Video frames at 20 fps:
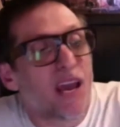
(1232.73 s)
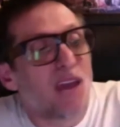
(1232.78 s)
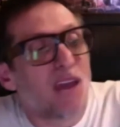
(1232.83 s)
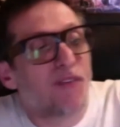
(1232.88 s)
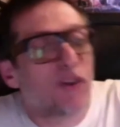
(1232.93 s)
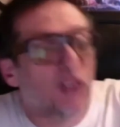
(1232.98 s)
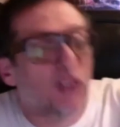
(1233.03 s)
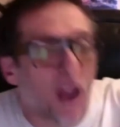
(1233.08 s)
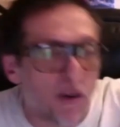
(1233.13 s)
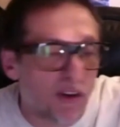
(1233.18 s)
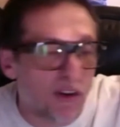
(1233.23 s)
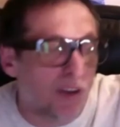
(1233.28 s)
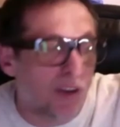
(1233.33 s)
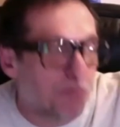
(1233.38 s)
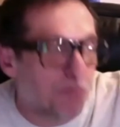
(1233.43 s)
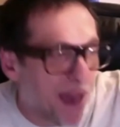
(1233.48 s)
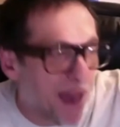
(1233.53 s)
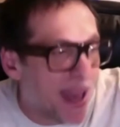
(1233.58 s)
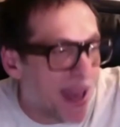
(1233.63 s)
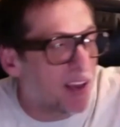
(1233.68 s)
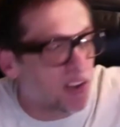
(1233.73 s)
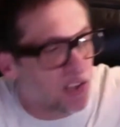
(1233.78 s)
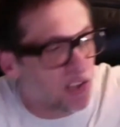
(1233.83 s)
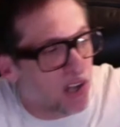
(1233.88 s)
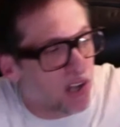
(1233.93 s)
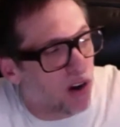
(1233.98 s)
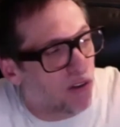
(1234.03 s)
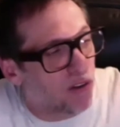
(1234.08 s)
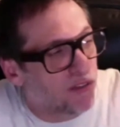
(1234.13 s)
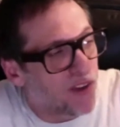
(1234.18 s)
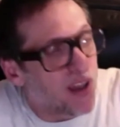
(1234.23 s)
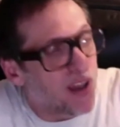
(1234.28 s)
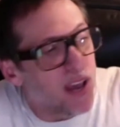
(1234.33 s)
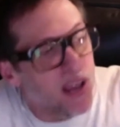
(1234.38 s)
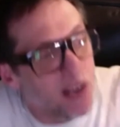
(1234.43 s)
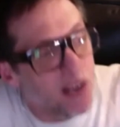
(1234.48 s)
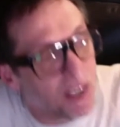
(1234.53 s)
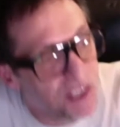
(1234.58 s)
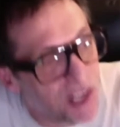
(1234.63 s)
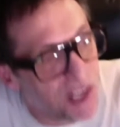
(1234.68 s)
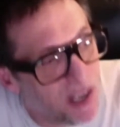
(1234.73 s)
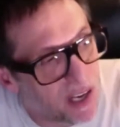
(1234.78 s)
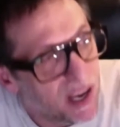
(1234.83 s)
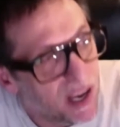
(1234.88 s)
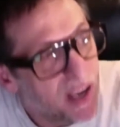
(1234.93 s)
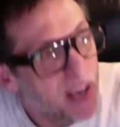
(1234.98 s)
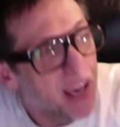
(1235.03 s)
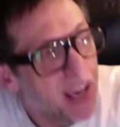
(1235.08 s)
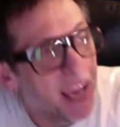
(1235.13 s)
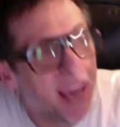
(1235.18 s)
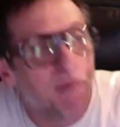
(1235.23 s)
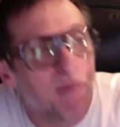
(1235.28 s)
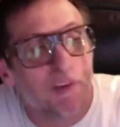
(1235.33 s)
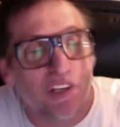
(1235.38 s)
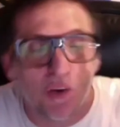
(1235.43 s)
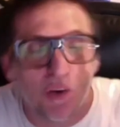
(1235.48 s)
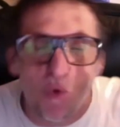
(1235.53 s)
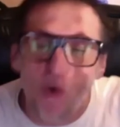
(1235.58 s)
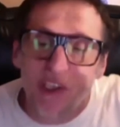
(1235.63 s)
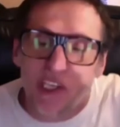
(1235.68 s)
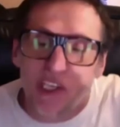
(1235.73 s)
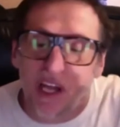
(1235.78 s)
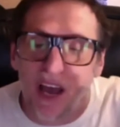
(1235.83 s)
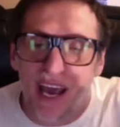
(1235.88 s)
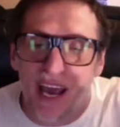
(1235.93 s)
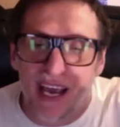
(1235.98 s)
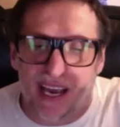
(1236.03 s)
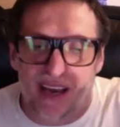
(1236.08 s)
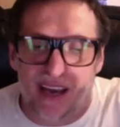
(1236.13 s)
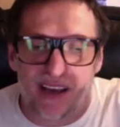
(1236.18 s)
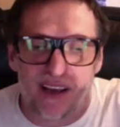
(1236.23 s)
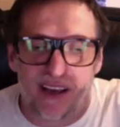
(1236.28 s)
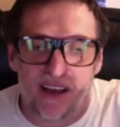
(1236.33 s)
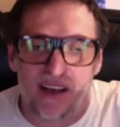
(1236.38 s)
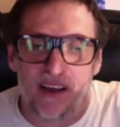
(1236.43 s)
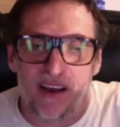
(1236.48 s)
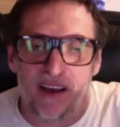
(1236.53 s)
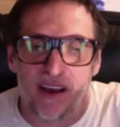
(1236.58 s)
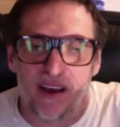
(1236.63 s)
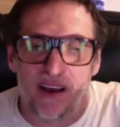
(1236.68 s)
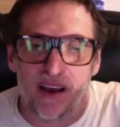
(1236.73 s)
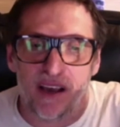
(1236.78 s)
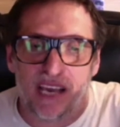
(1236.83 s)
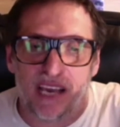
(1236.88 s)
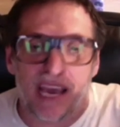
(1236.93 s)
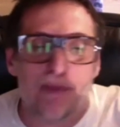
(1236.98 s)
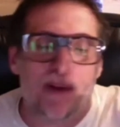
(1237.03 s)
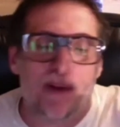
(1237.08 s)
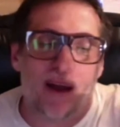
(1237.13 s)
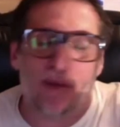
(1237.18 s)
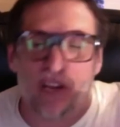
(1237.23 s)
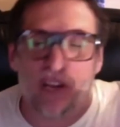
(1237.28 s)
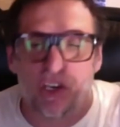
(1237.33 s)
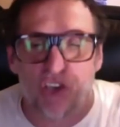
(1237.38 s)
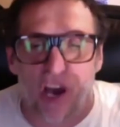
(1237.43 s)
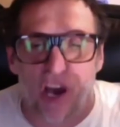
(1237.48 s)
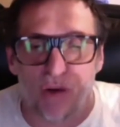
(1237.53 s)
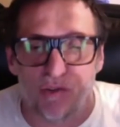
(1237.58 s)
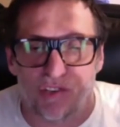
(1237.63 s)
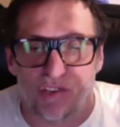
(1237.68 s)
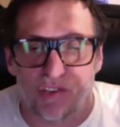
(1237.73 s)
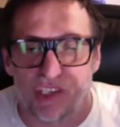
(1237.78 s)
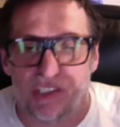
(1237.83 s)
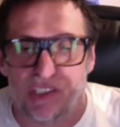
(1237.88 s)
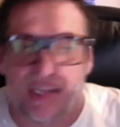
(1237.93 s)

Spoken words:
If you don't compare yourself, because look, it was always like keeping up with the Joneses.